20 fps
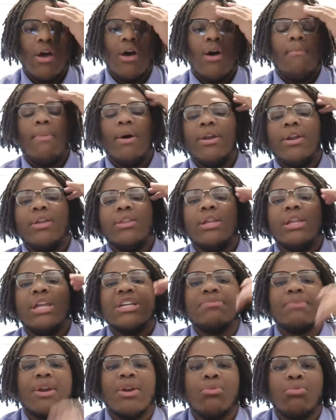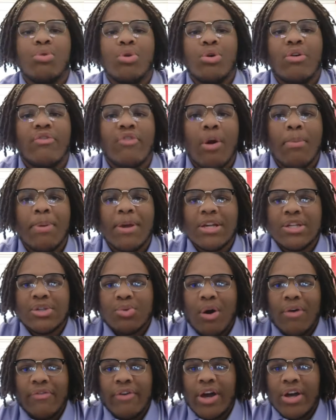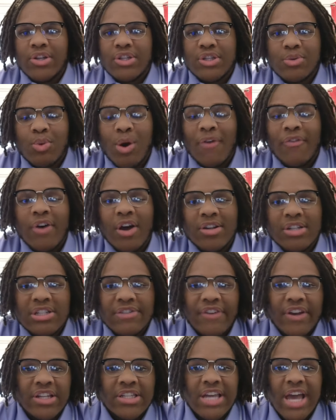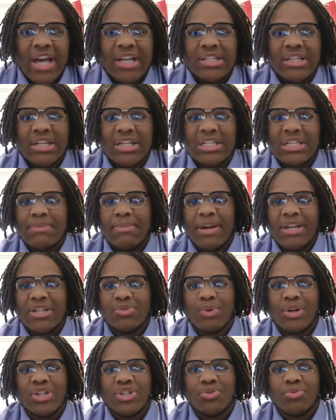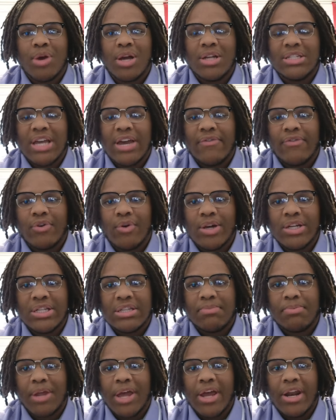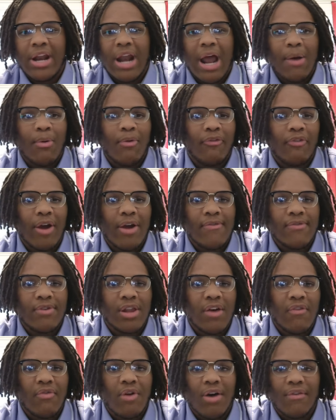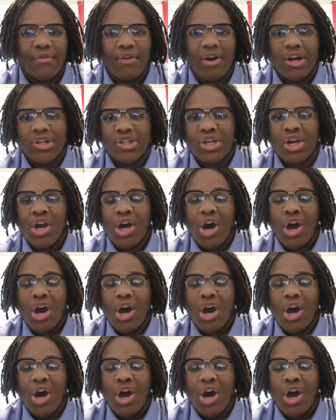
But nonetheless, my number one overall pick is Waffle House. Waffle House is fantastic. It's the best restaurant to ever grace the planet. I will forever love Waffle House.